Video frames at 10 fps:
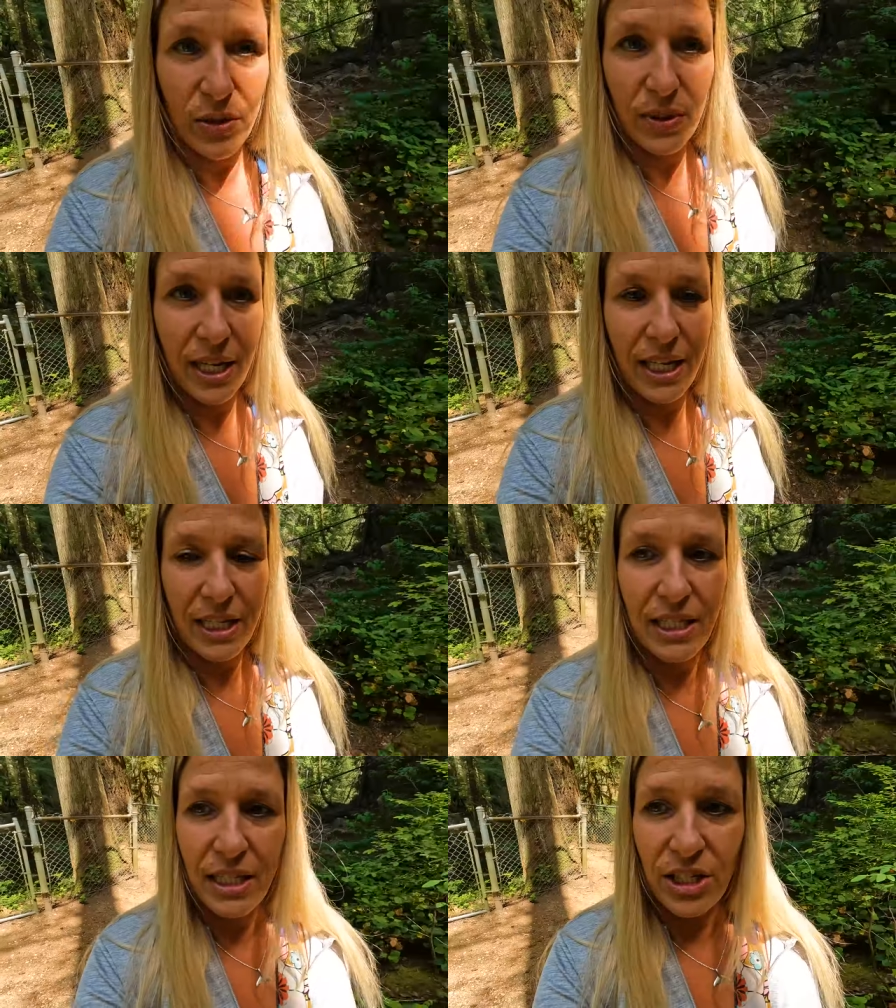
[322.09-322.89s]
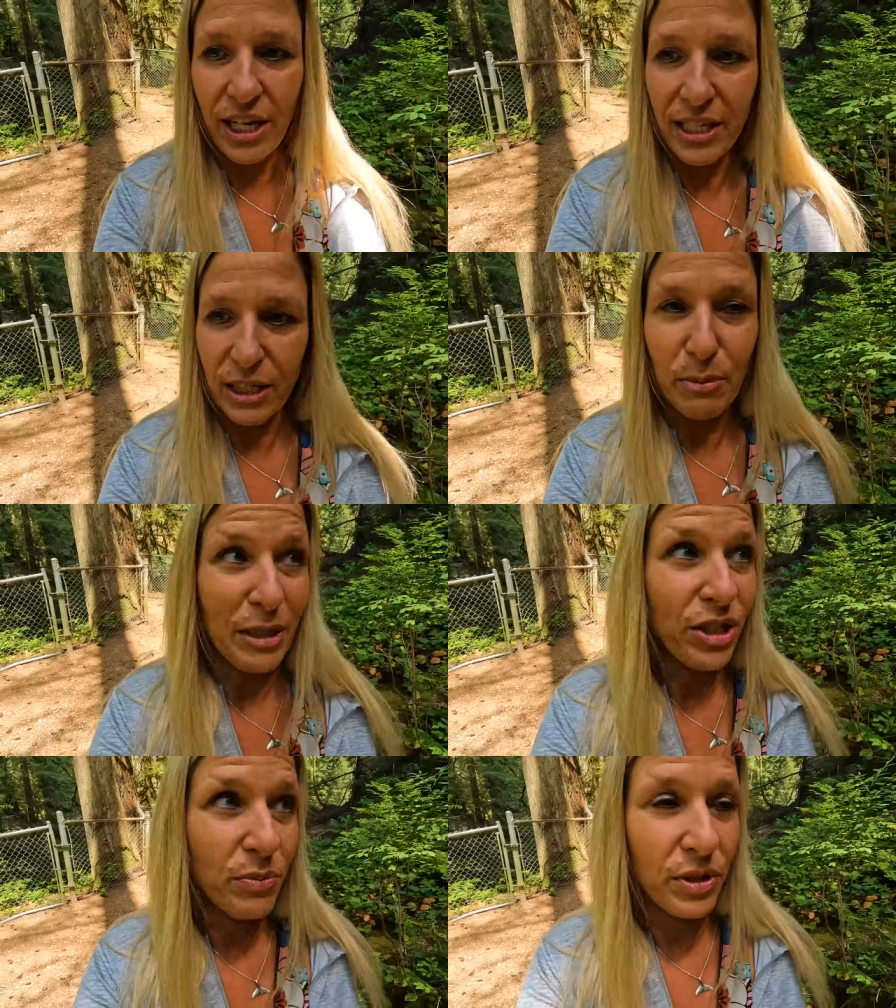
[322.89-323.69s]
don't like shaky
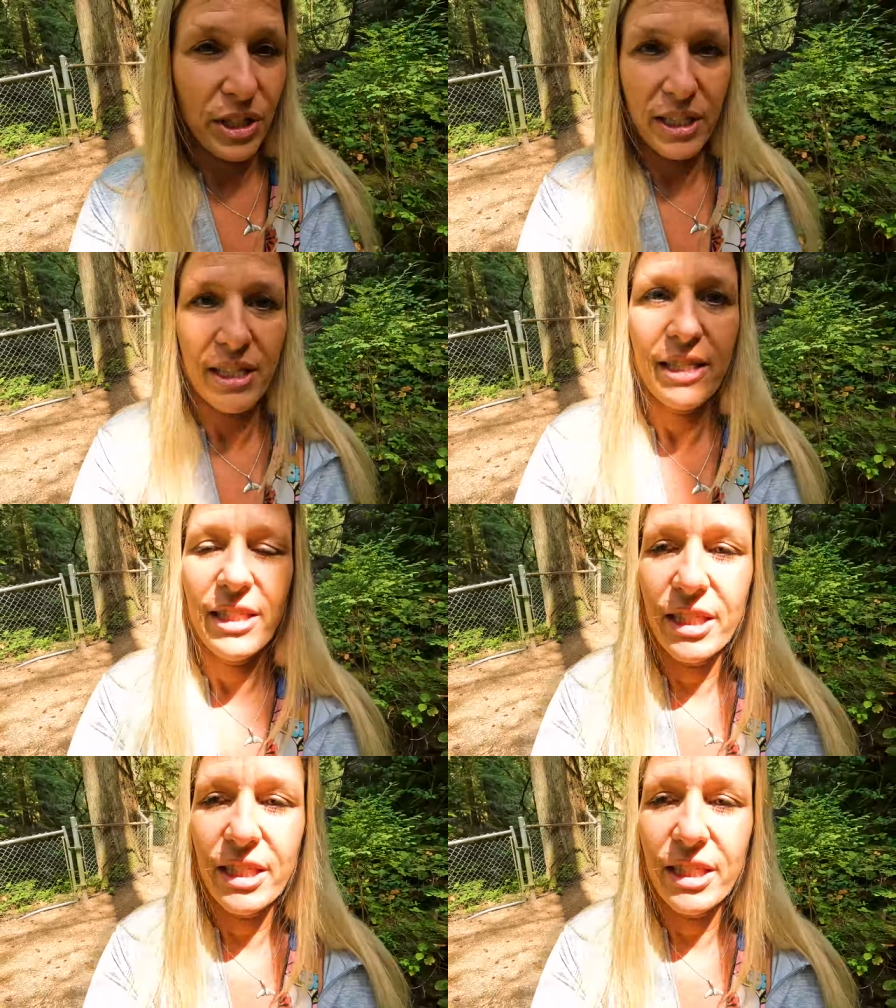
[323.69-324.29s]
suspension bridges.